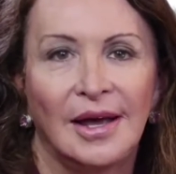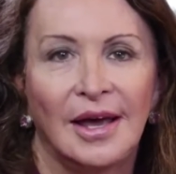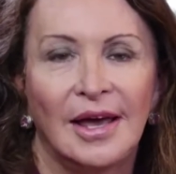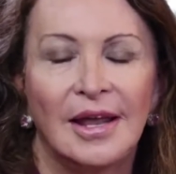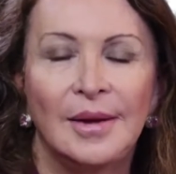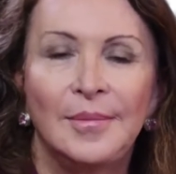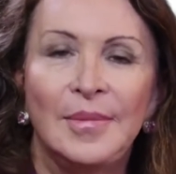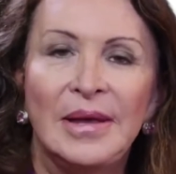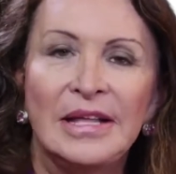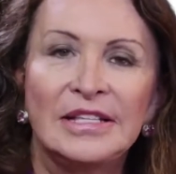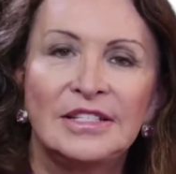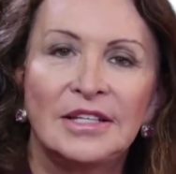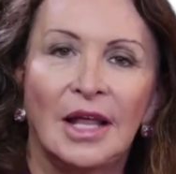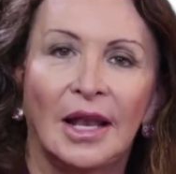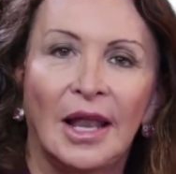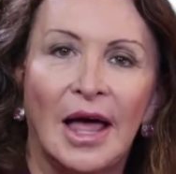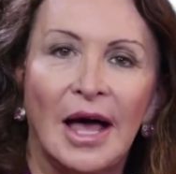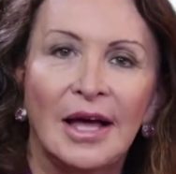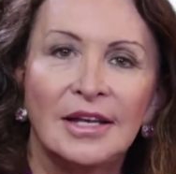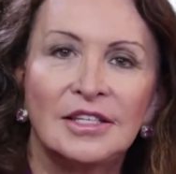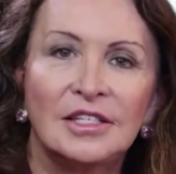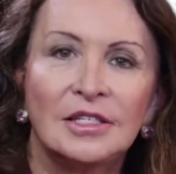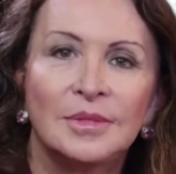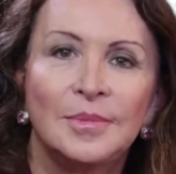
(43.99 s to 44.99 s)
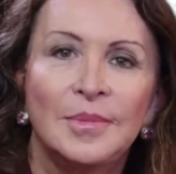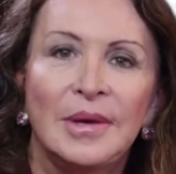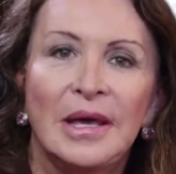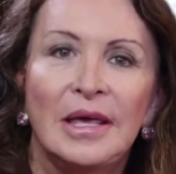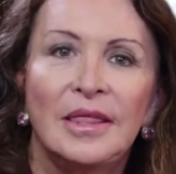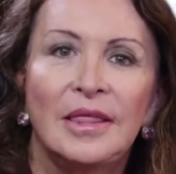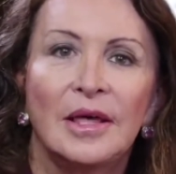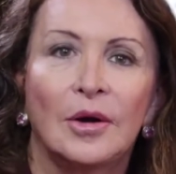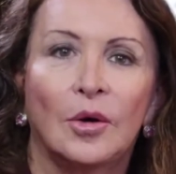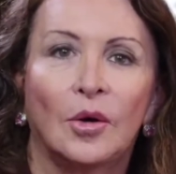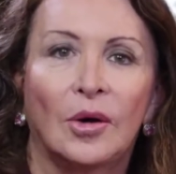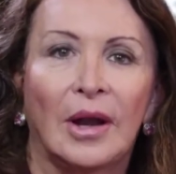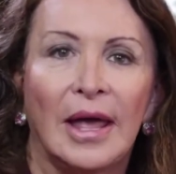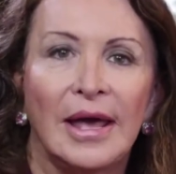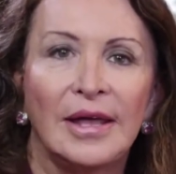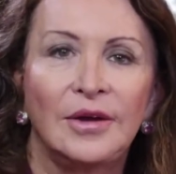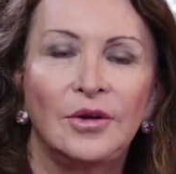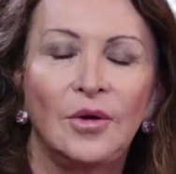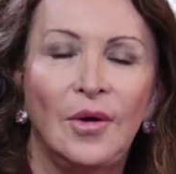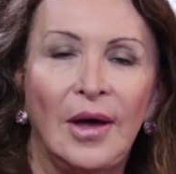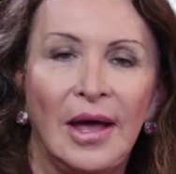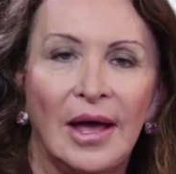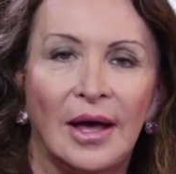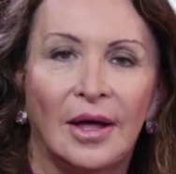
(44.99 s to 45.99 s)
and it means a lot to me that
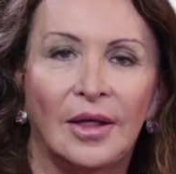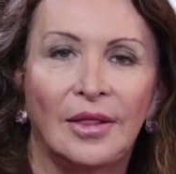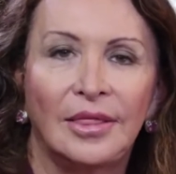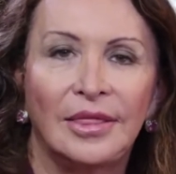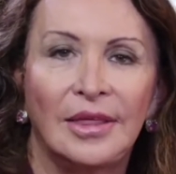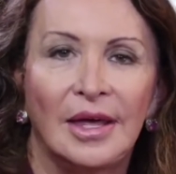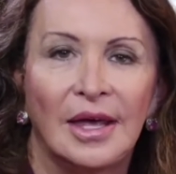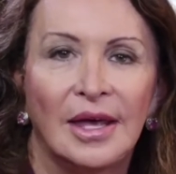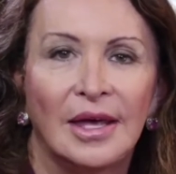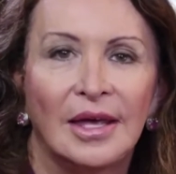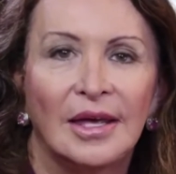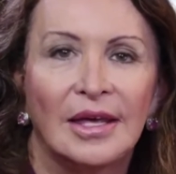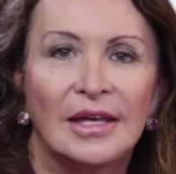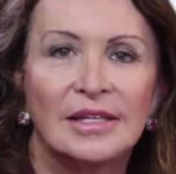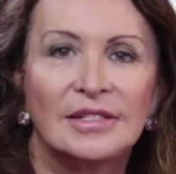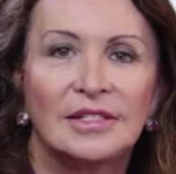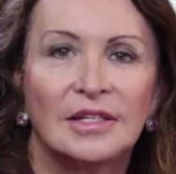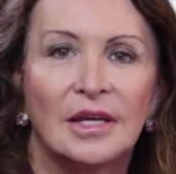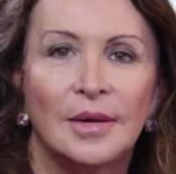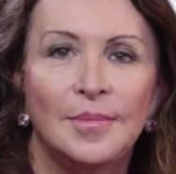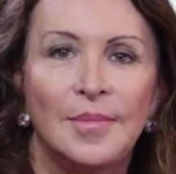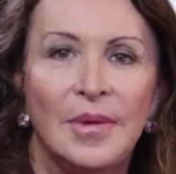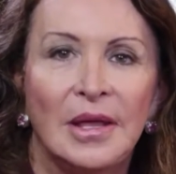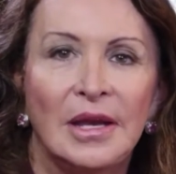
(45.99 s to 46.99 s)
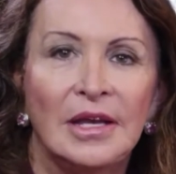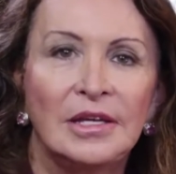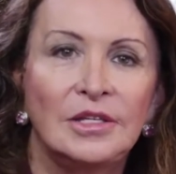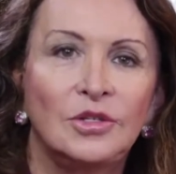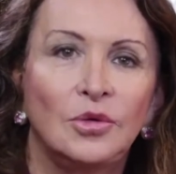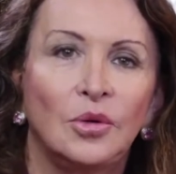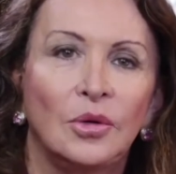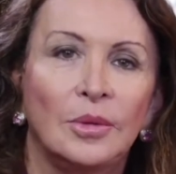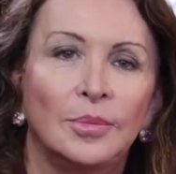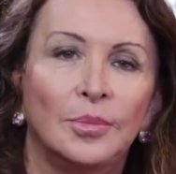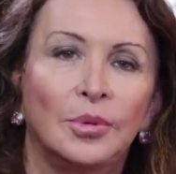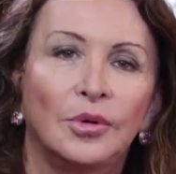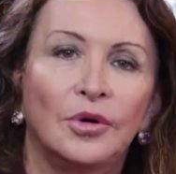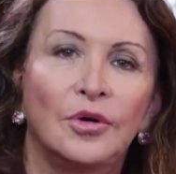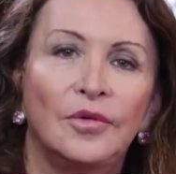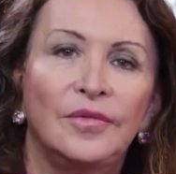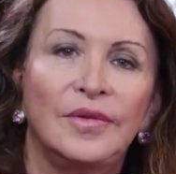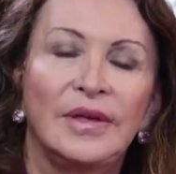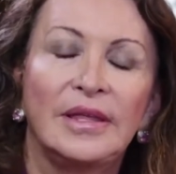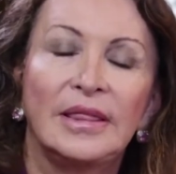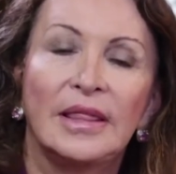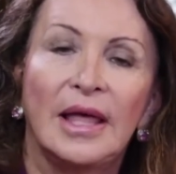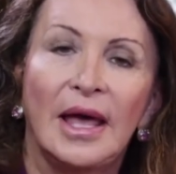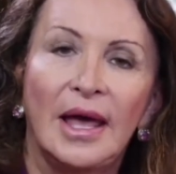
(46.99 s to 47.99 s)
Orlando Health is committed to
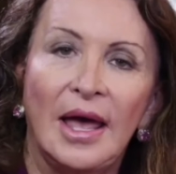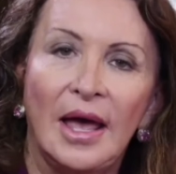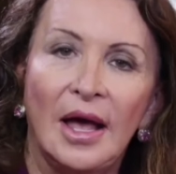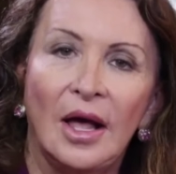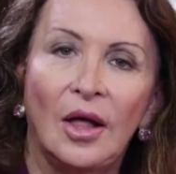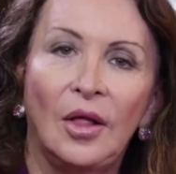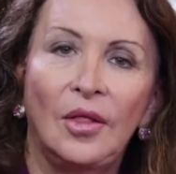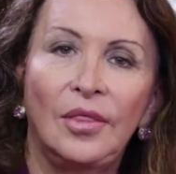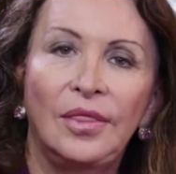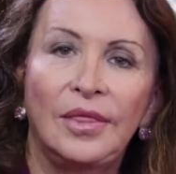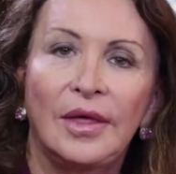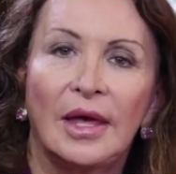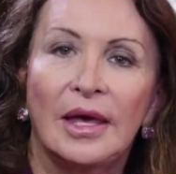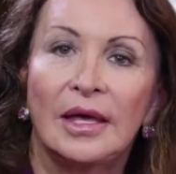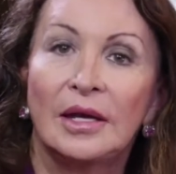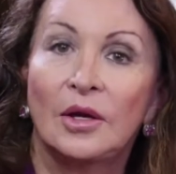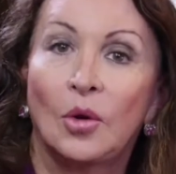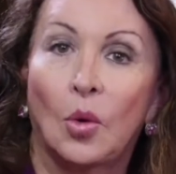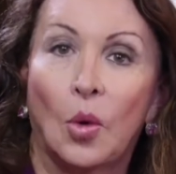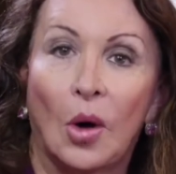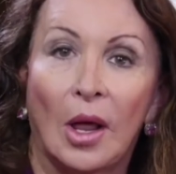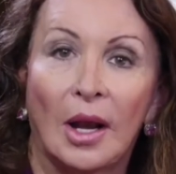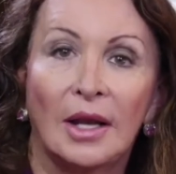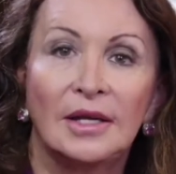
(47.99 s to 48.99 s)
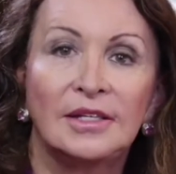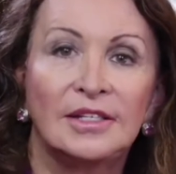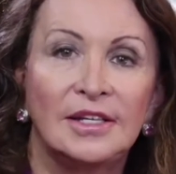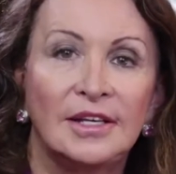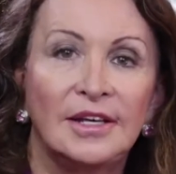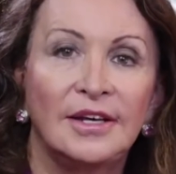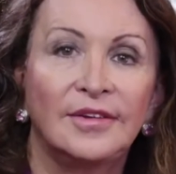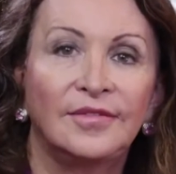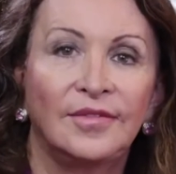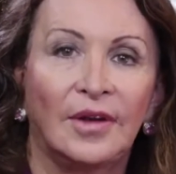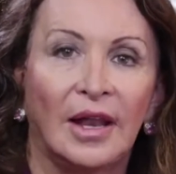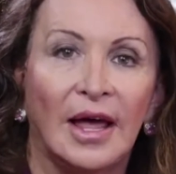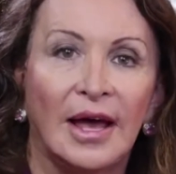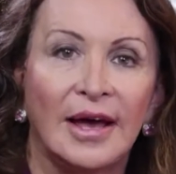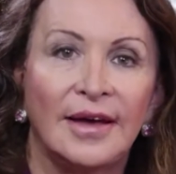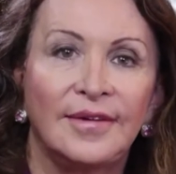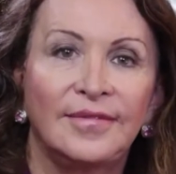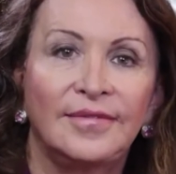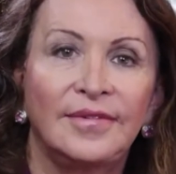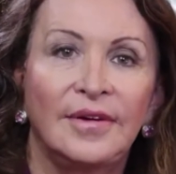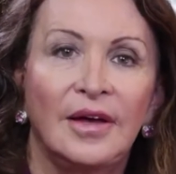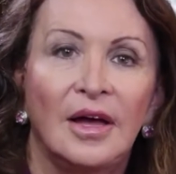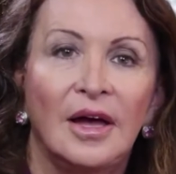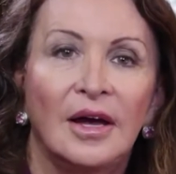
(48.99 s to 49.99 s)
improving the health and quality of
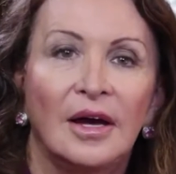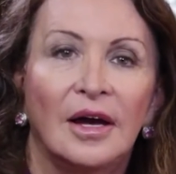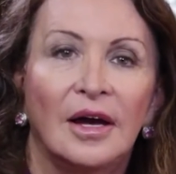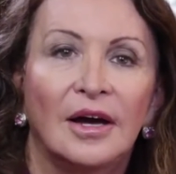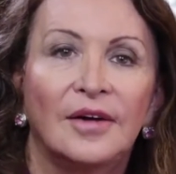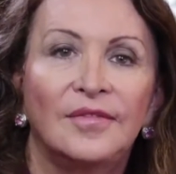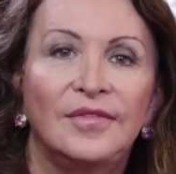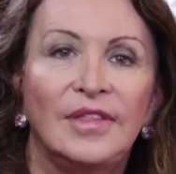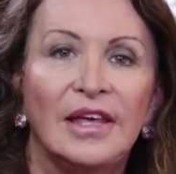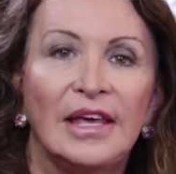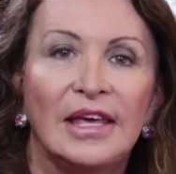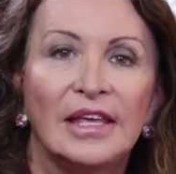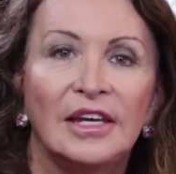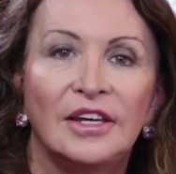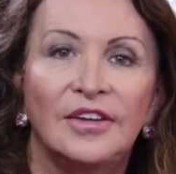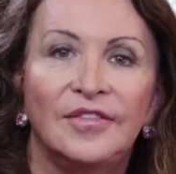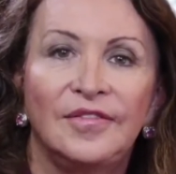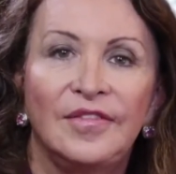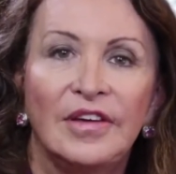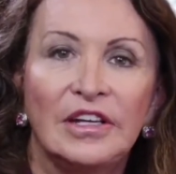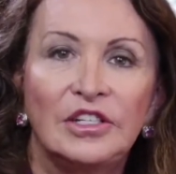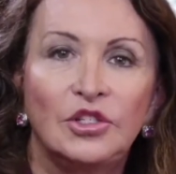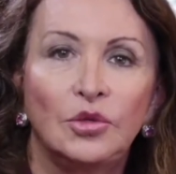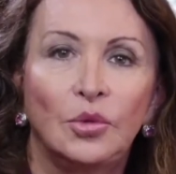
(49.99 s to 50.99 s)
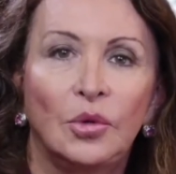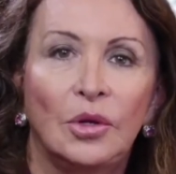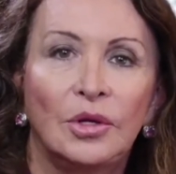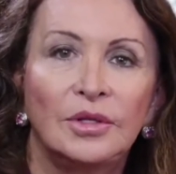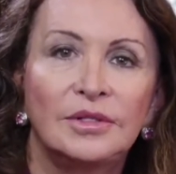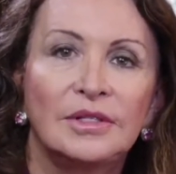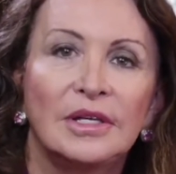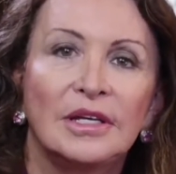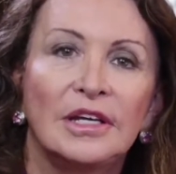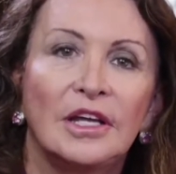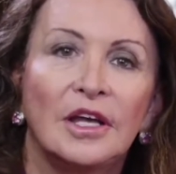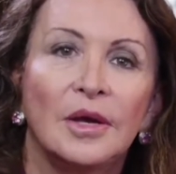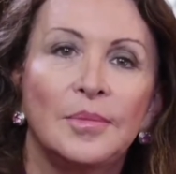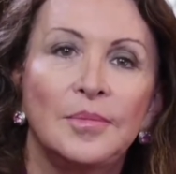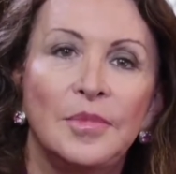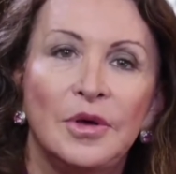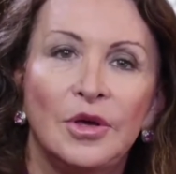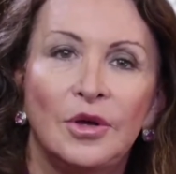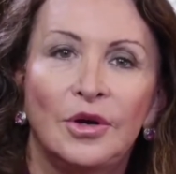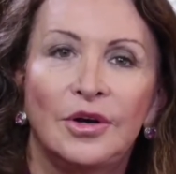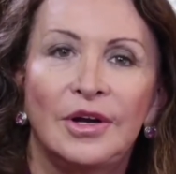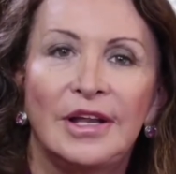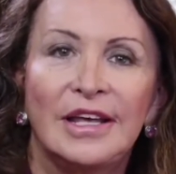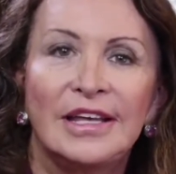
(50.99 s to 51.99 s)
life of the individuals and
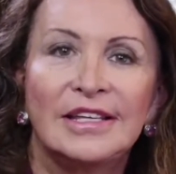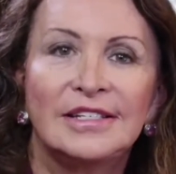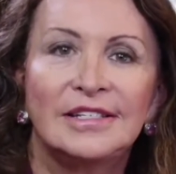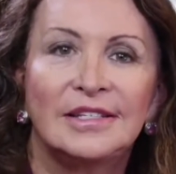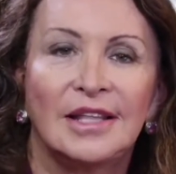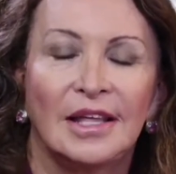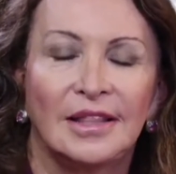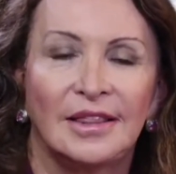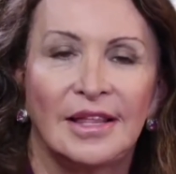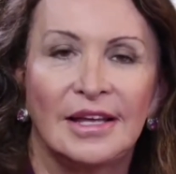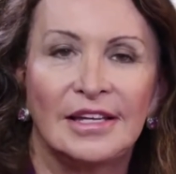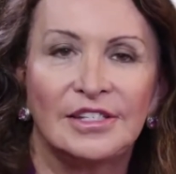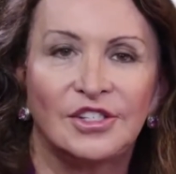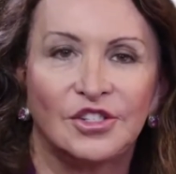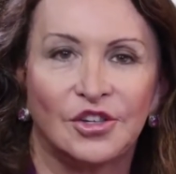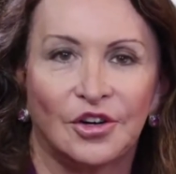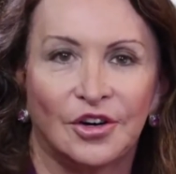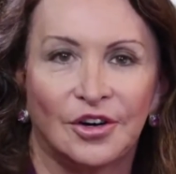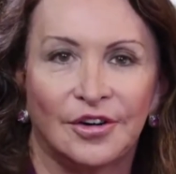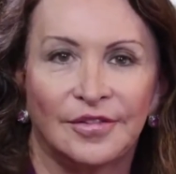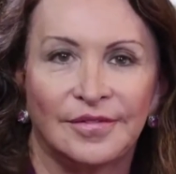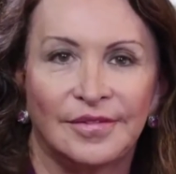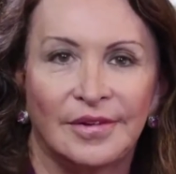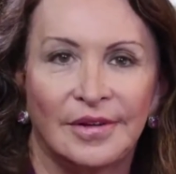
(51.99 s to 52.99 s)
communities that they serve.